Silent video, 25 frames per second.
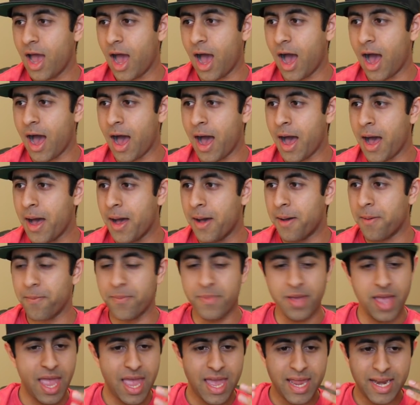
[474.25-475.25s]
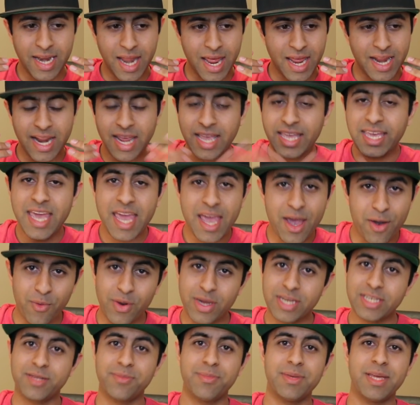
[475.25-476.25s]
Um, and, and I can't
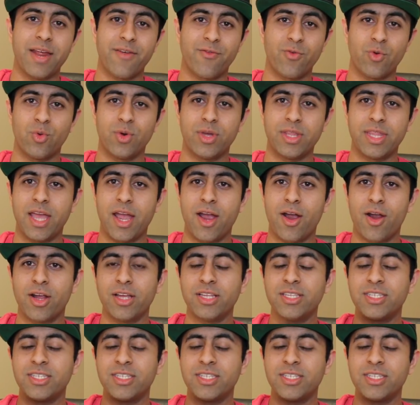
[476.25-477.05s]
wait to meet everyone there.